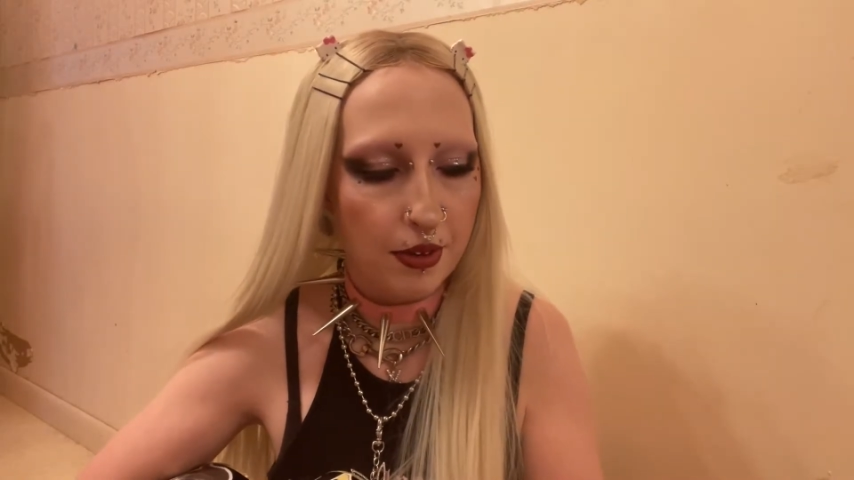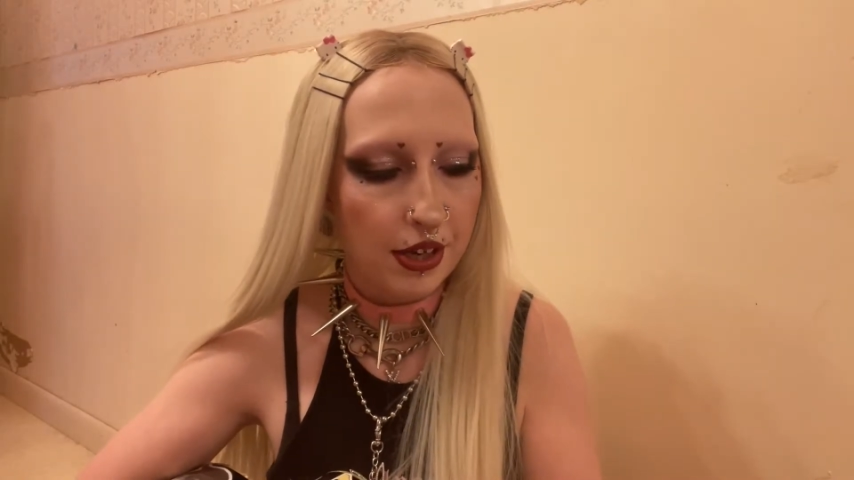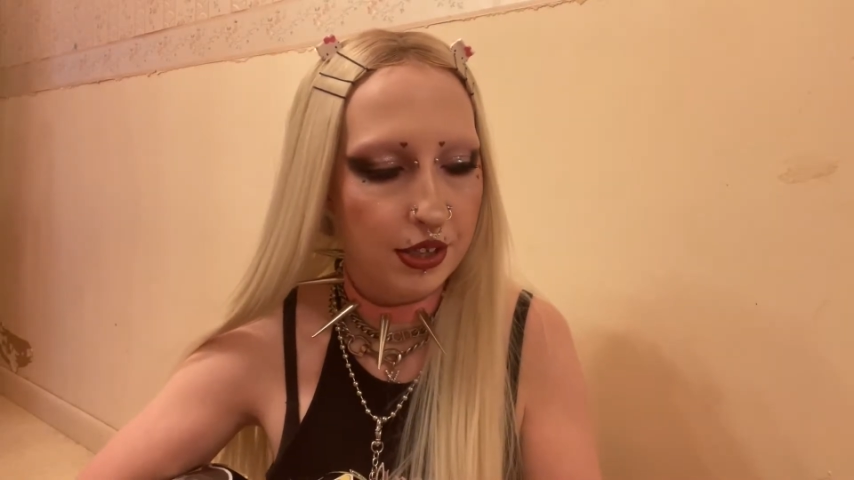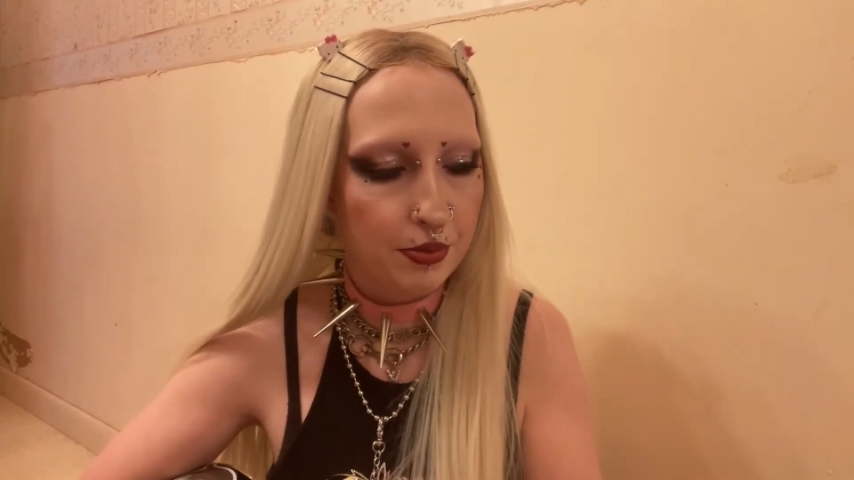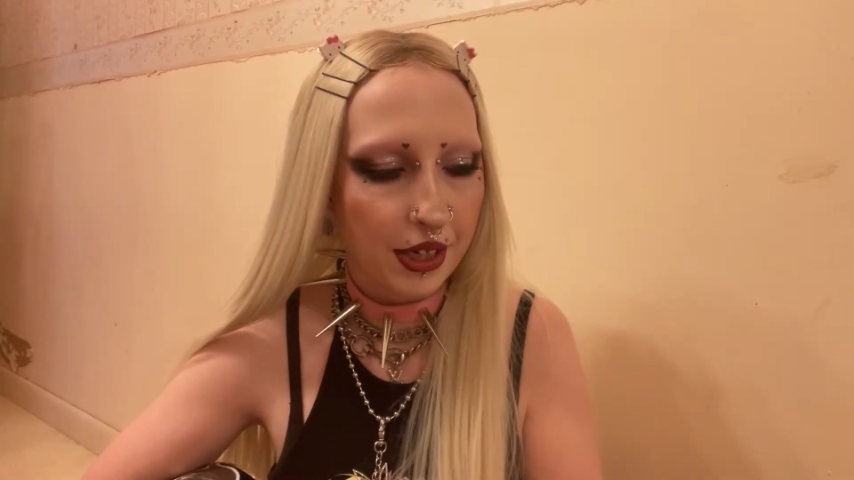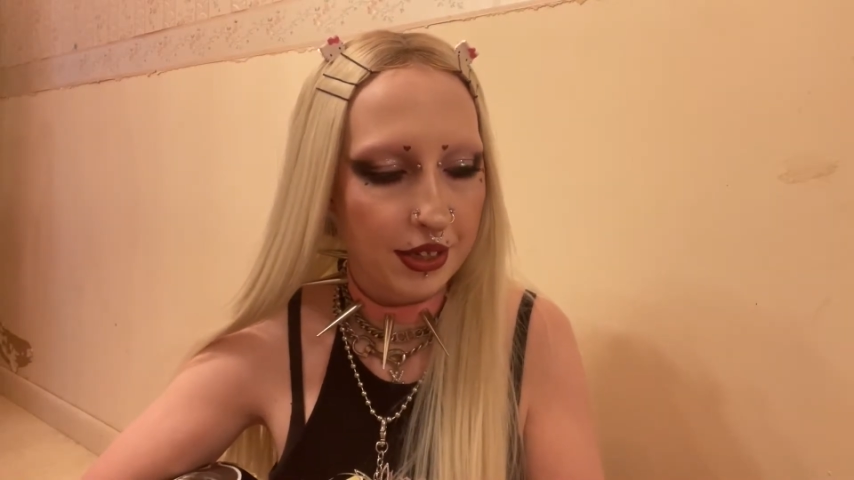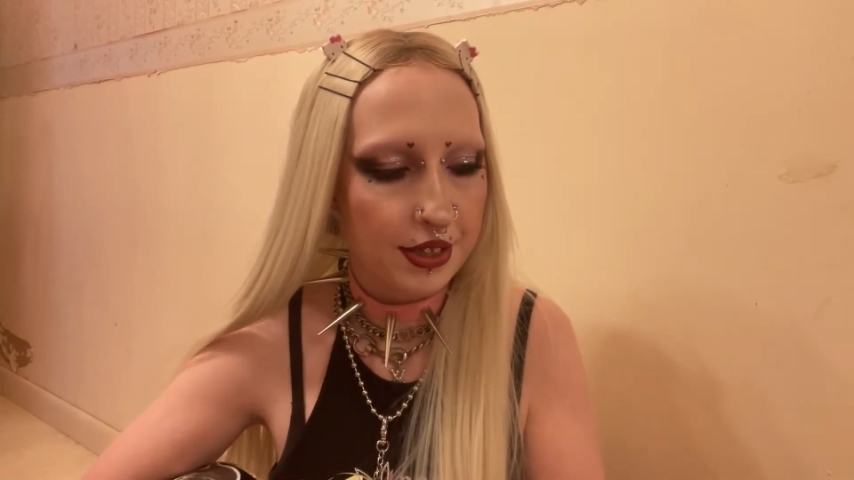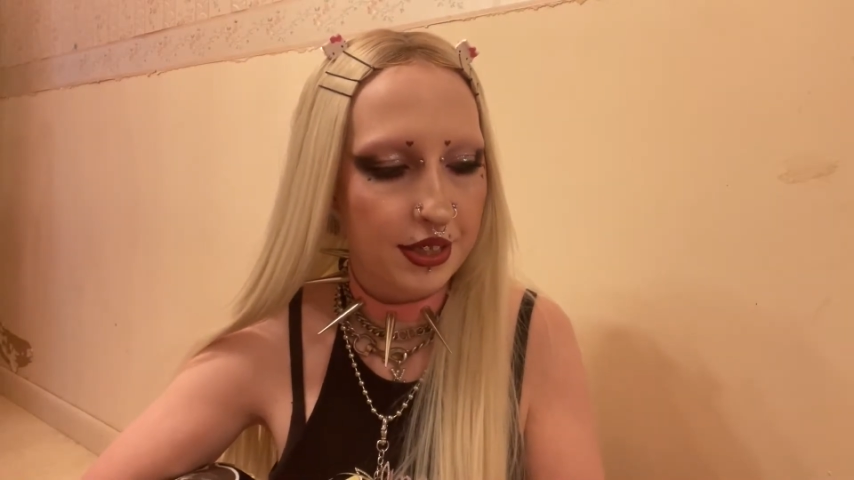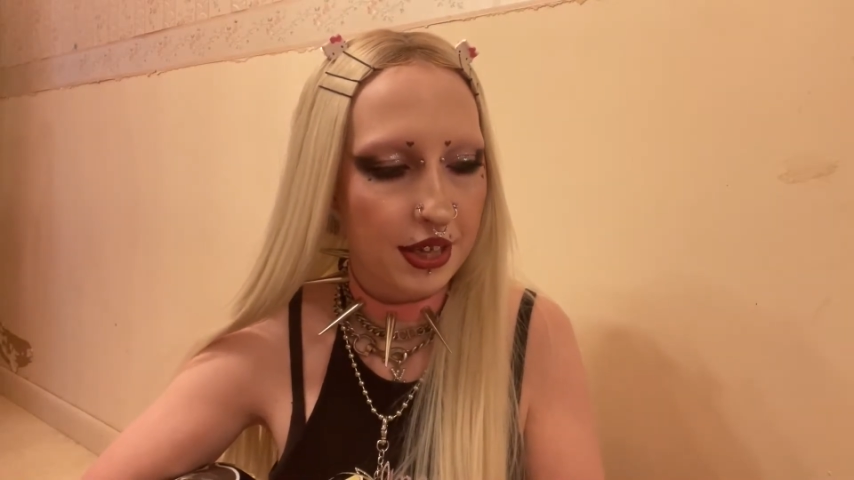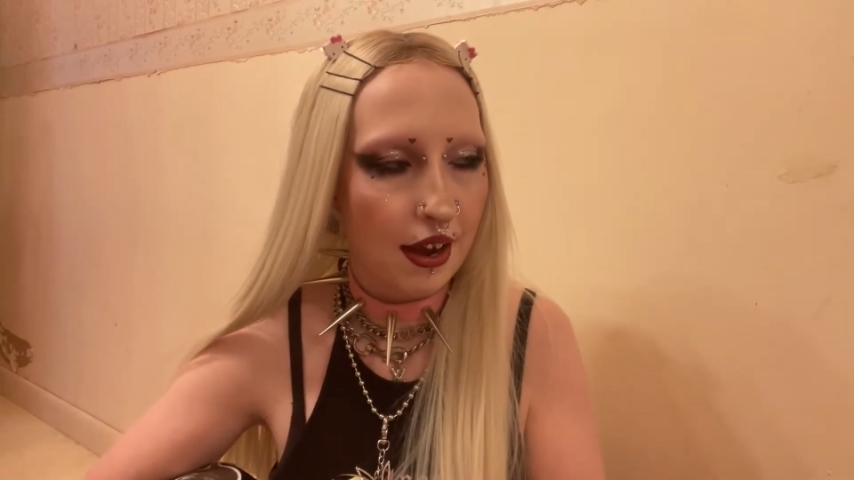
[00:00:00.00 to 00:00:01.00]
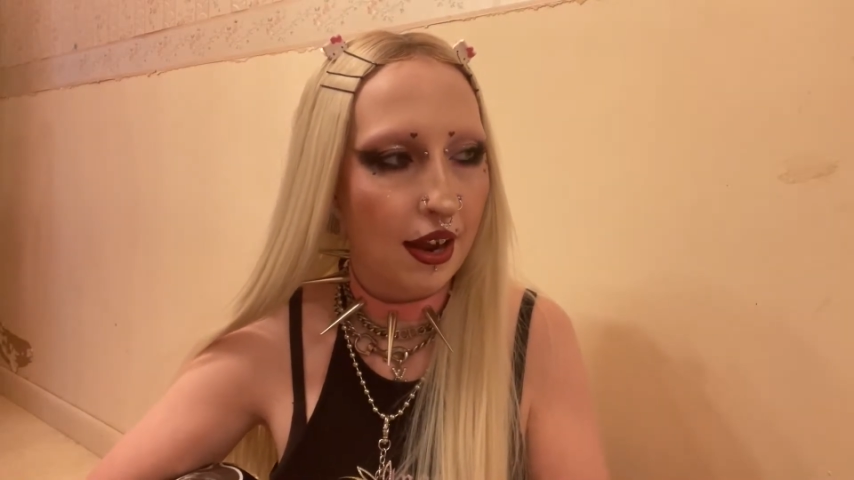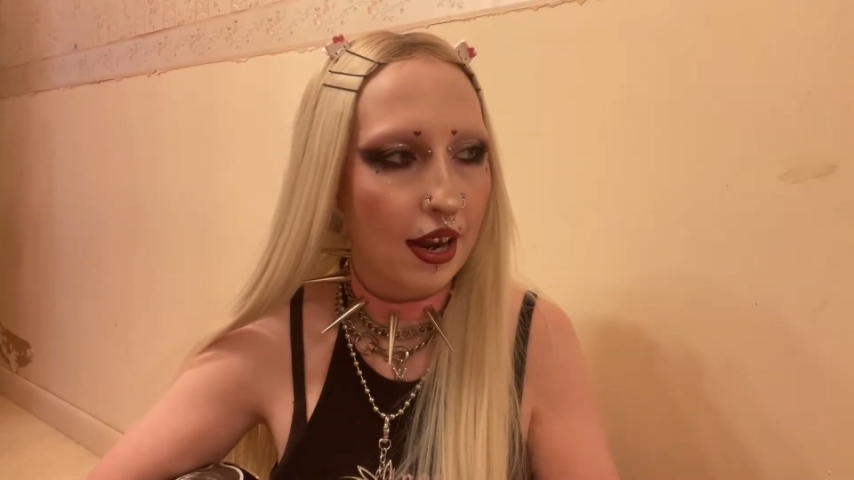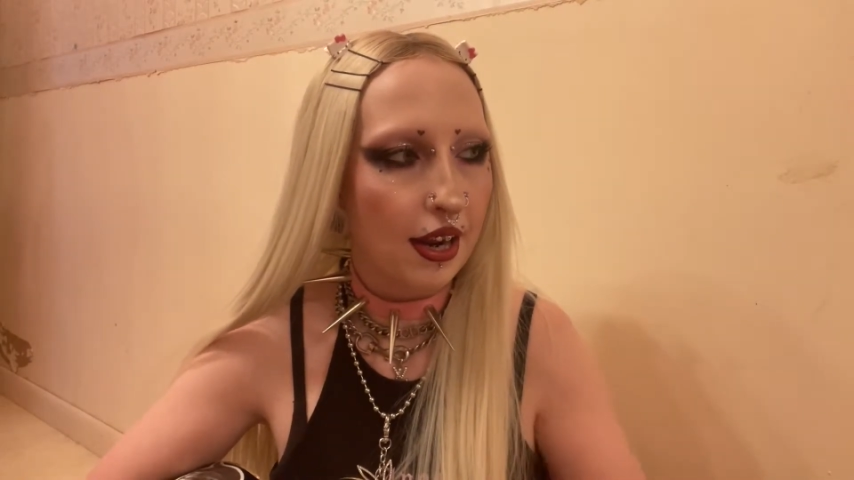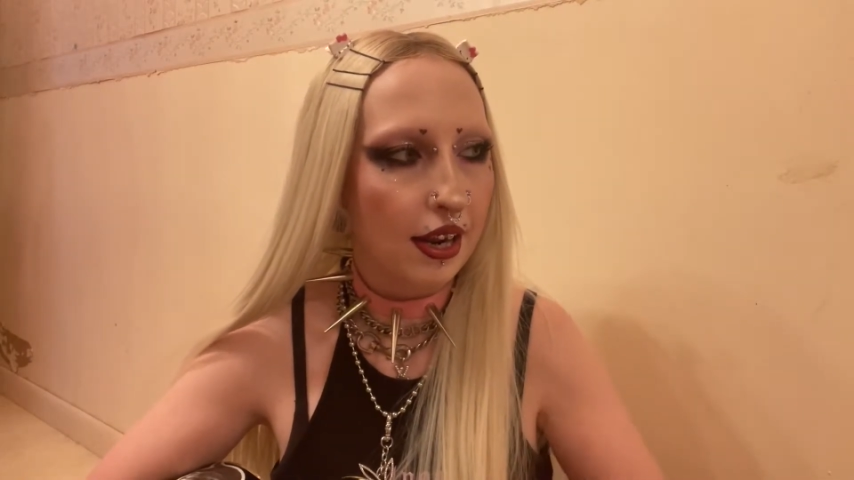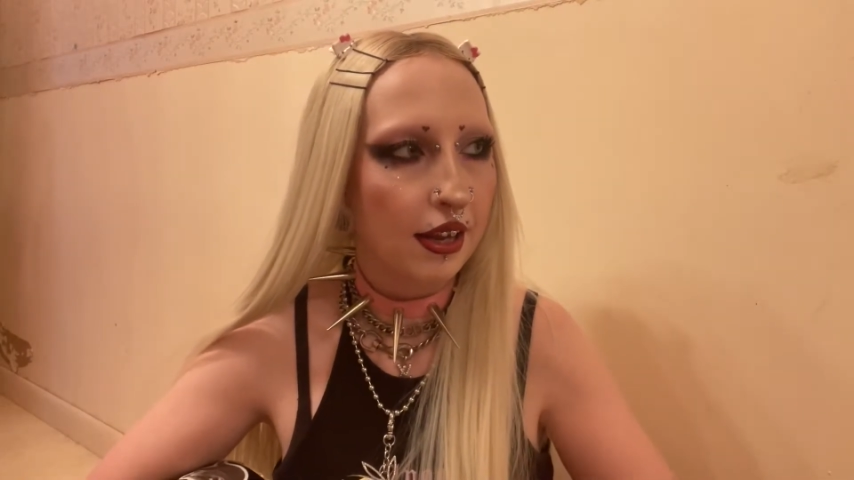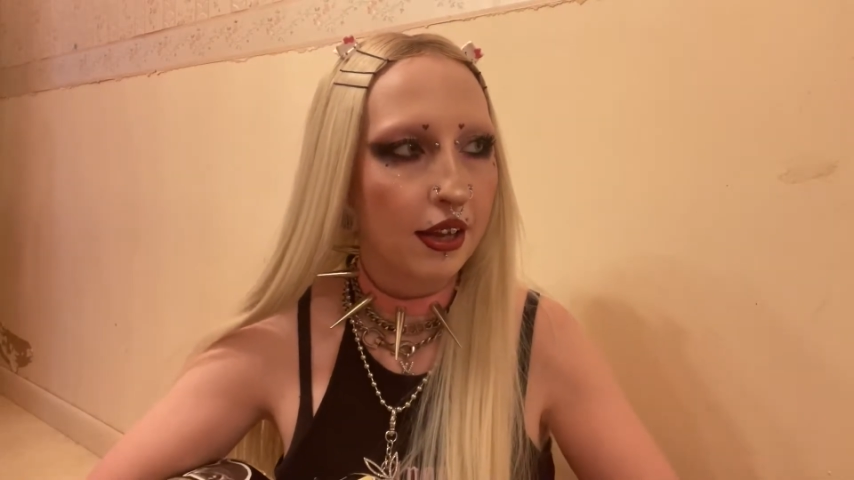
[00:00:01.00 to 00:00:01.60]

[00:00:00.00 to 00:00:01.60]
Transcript: much because I